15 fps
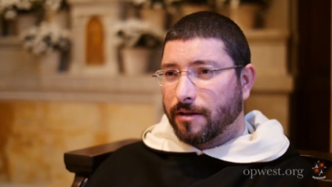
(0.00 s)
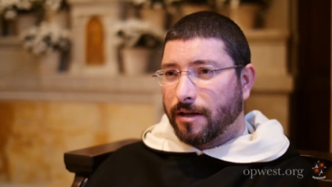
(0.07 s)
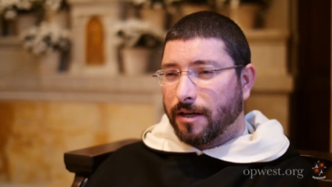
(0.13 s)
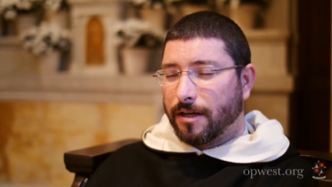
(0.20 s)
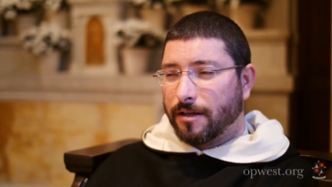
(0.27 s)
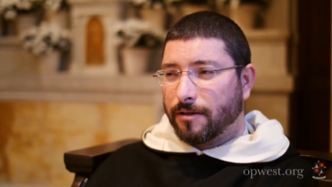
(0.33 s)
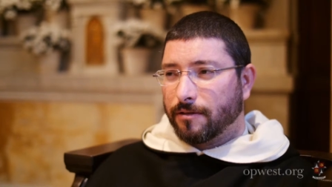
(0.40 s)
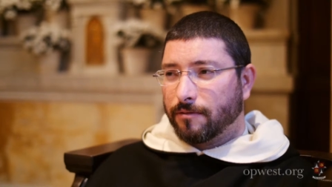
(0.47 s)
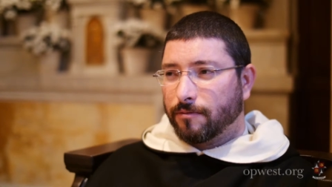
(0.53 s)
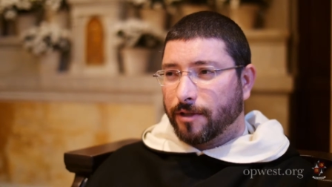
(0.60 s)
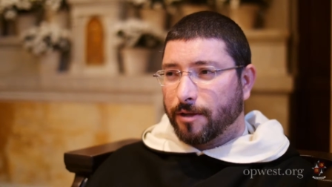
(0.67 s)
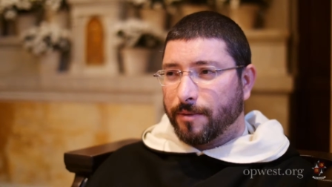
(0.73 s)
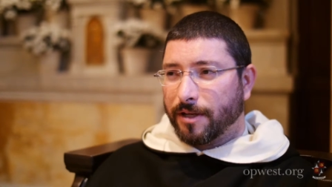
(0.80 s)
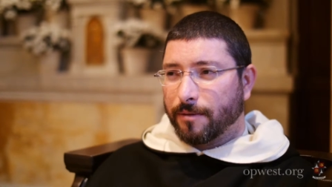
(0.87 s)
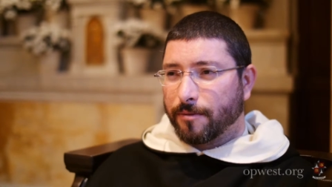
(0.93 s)
uh,
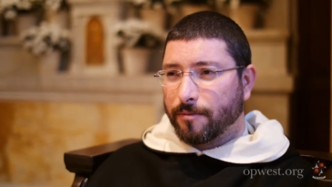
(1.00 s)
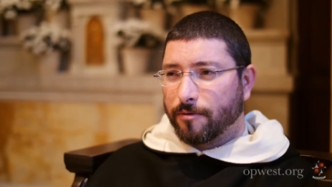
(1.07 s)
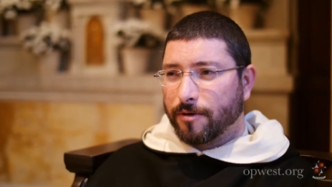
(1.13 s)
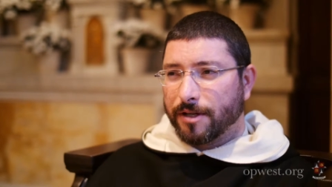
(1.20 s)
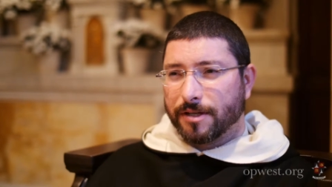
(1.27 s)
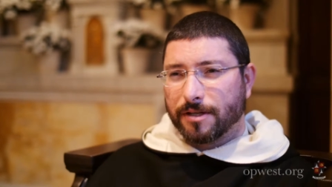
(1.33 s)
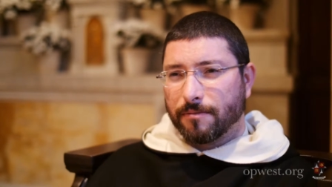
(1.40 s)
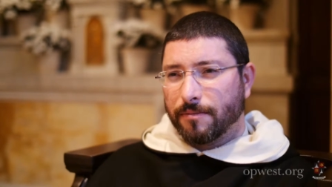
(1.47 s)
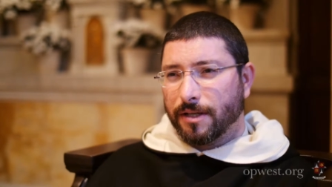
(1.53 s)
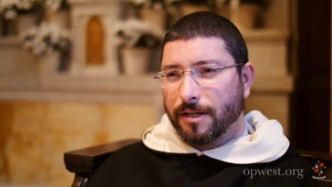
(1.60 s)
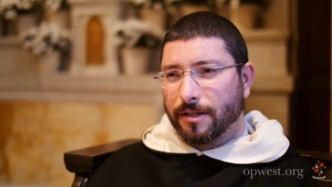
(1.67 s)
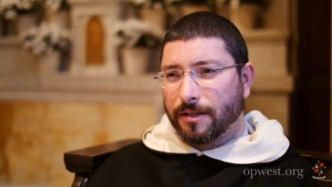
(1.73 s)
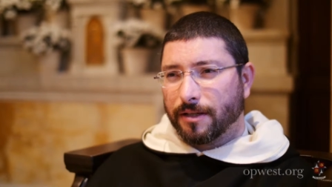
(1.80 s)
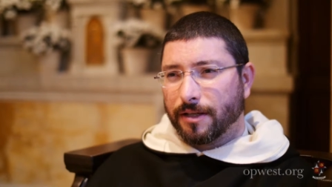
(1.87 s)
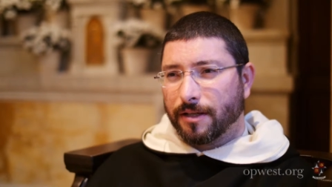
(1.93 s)
when you become a priest.
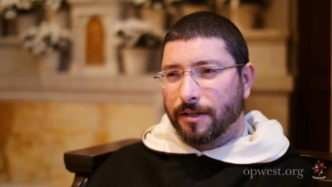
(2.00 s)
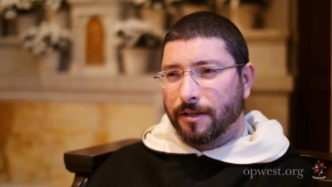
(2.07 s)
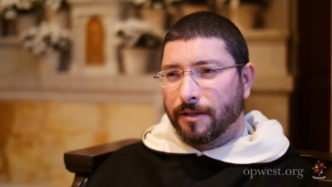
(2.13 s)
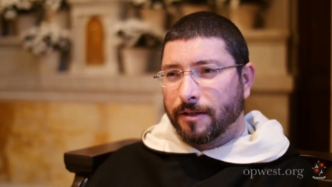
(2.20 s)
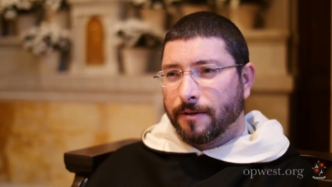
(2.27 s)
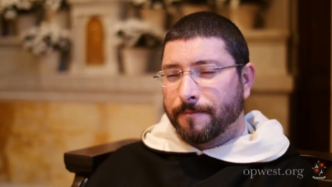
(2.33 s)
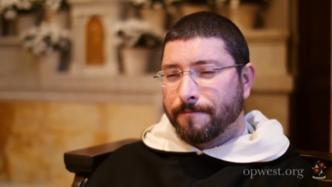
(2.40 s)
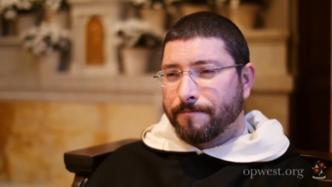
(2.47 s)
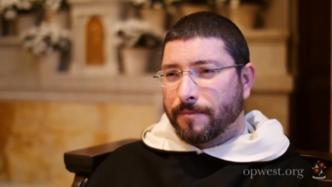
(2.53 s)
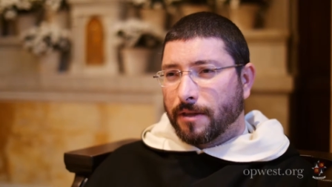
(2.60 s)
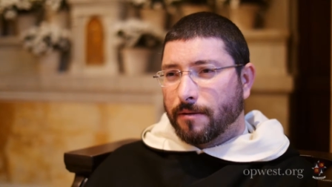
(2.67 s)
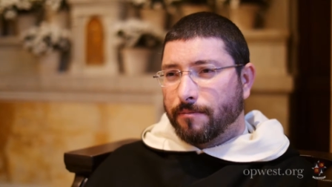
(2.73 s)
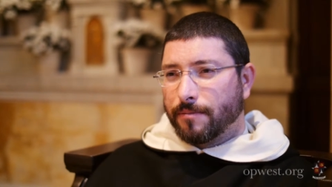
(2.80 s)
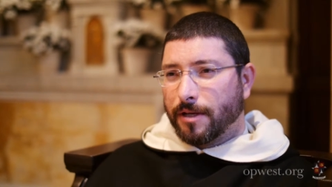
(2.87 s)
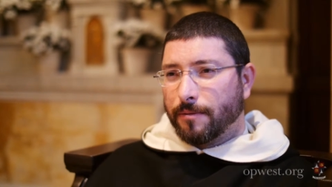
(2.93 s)
Immediately,
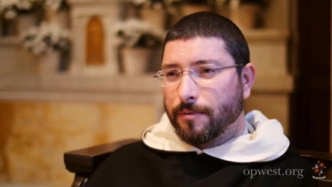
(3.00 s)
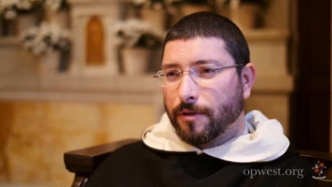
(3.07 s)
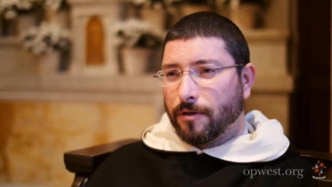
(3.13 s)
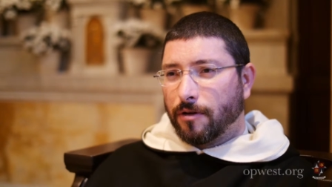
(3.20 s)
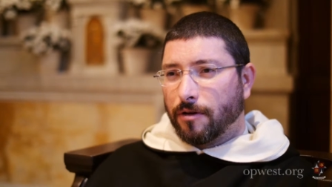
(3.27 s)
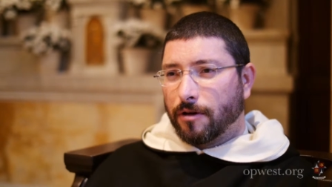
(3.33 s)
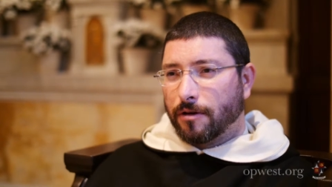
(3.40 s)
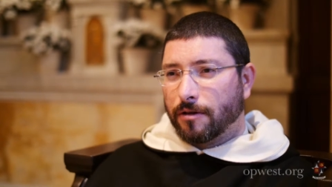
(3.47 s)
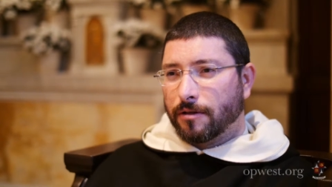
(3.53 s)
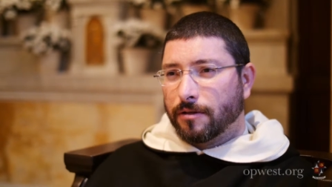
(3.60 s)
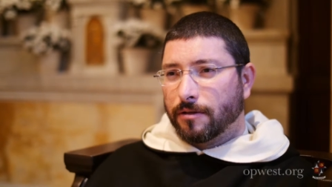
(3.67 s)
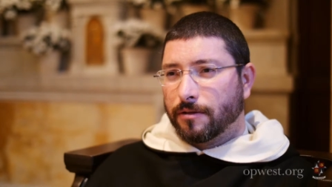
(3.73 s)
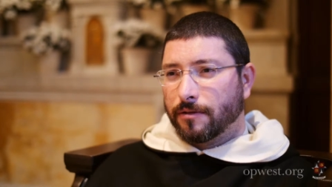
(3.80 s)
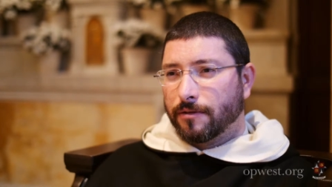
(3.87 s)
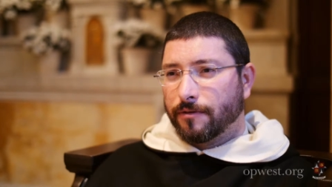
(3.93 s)
people are
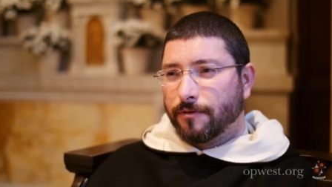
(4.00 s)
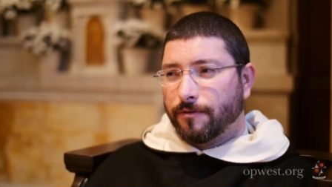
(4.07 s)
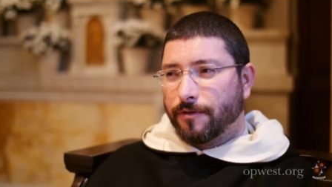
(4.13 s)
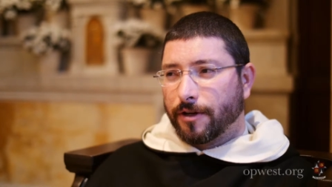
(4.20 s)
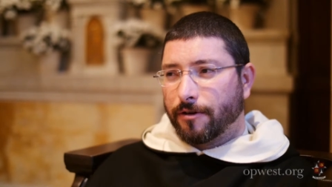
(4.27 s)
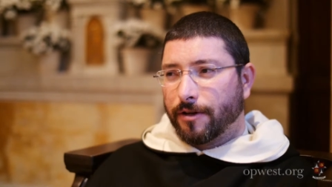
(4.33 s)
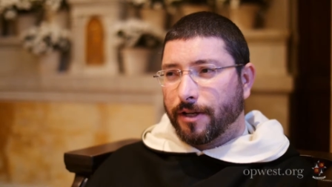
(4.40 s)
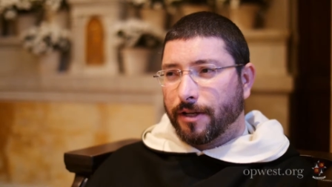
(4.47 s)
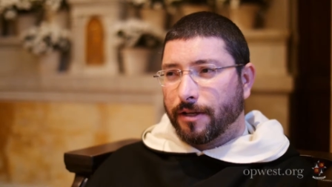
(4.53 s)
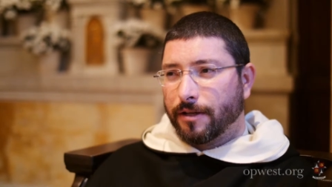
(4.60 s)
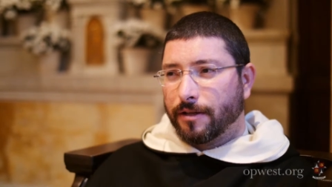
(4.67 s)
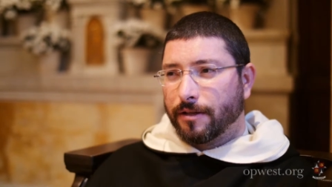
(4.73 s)
very